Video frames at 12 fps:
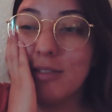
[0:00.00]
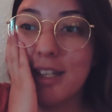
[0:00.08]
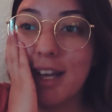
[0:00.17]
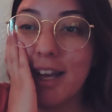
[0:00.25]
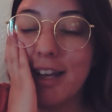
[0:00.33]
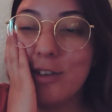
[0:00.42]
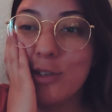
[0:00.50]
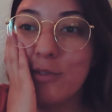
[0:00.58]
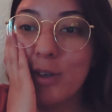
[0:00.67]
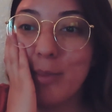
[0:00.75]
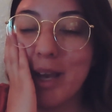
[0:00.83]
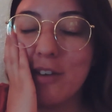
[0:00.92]
I just
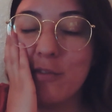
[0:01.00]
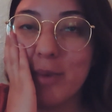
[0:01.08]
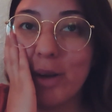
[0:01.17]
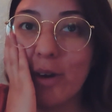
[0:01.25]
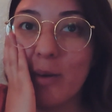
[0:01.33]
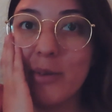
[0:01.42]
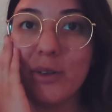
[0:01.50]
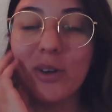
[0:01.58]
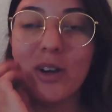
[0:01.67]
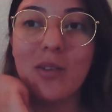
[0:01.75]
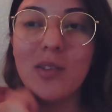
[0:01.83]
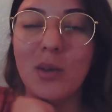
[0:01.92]
feel bad for my grandmother.
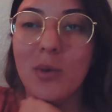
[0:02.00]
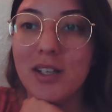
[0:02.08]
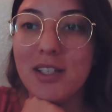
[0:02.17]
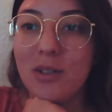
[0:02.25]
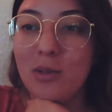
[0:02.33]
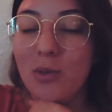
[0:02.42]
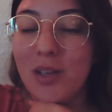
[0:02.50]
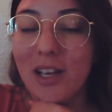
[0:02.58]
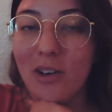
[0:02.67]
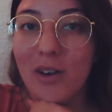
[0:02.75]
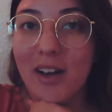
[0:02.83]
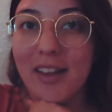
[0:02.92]
I really want to get
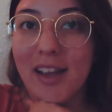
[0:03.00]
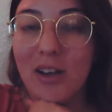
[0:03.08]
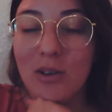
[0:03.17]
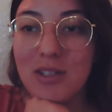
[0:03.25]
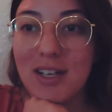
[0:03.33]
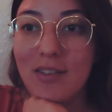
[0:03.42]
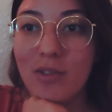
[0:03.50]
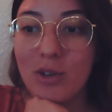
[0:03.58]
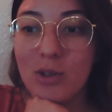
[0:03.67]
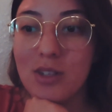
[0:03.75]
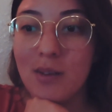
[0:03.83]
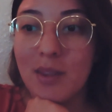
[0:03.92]
her out of the house and have her
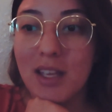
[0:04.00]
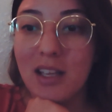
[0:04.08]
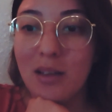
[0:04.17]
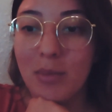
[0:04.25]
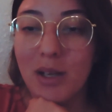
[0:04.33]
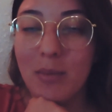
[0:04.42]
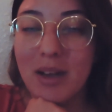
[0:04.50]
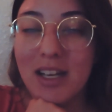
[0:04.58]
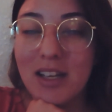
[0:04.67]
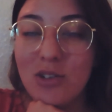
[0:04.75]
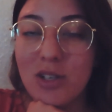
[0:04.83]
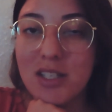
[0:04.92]
do something. But my
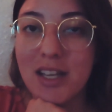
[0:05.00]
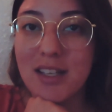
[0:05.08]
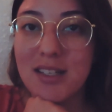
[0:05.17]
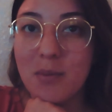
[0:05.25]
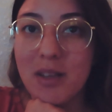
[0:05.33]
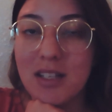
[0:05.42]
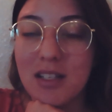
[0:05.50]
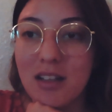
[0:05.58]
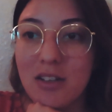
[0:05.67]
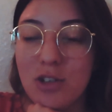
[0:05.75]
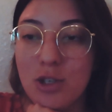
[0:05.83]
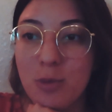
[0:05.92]
dad just texted me and said
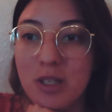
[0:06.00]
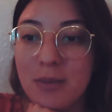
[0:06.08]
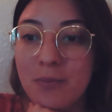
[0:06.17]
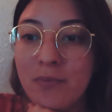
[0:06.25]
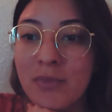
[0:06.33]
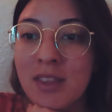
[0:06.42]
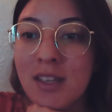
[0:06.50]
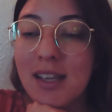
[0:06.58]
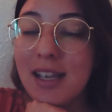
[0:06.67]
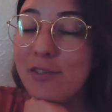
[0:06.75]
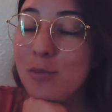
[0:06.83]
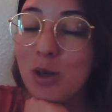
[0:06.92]
that she's been
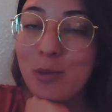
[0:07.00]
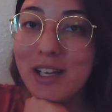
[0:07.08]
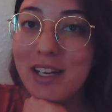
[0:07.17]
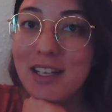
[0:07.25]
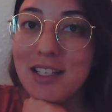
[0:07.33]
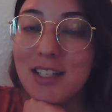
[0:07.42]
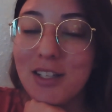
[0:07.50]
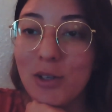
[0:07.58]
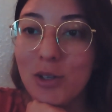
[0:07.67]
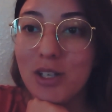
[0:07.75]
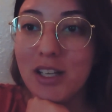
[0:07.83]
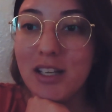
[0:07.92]
having more bad days than
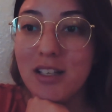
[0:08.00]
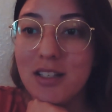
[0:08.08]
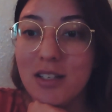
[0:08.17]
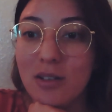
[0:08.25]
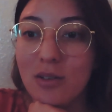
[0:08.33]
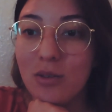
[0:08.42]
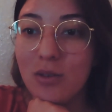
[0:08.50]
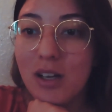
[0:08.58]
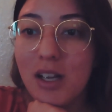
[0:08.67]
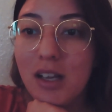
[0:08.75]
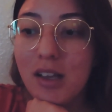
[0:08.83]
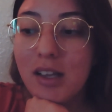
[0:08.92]
good days. So
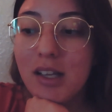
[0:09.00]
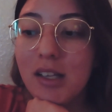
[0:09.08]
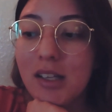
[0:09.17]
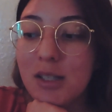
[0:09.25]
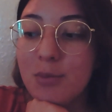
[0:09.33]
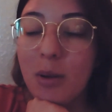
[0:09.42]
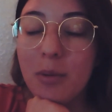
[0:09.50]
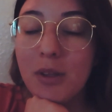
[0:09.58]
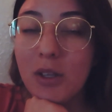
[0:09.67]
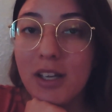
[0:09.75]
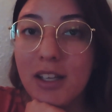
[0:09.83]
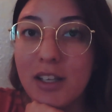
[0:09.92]
probably
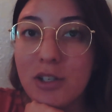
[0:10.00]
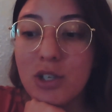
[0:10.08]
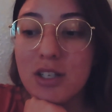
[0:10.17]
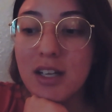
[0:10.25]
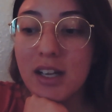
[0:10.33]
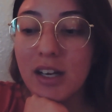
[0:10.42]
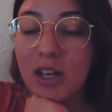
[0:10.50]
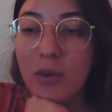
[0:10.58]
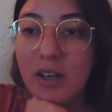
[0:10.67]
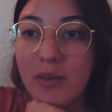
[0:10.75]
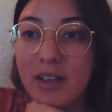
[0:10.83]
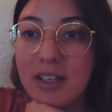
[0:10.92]
looking like she's not going to go
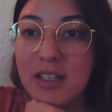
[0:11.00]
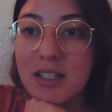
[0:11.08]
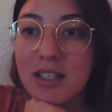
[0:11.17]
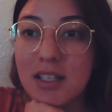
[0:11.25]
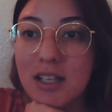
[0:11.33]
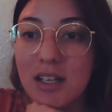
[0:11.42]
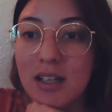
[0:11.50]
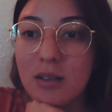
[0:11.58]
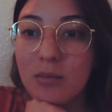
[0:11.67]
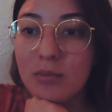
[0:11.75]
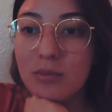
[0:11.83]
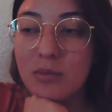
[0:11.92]
anyways.
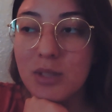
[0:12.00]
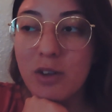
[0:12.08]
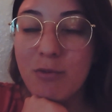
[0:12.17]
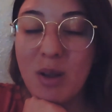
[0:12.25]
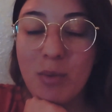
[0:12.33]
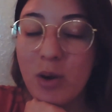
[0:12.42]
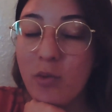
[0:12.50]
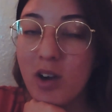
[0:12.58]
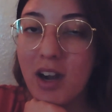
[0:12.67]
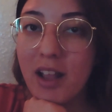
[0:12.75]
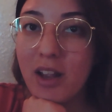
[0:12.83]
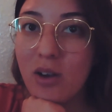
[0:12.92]
Um, so if my boyfriend
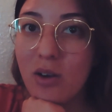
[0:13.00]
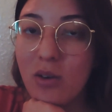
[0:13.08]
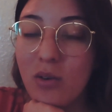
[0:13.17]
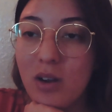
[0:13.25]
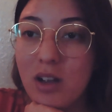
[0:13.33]
and I go,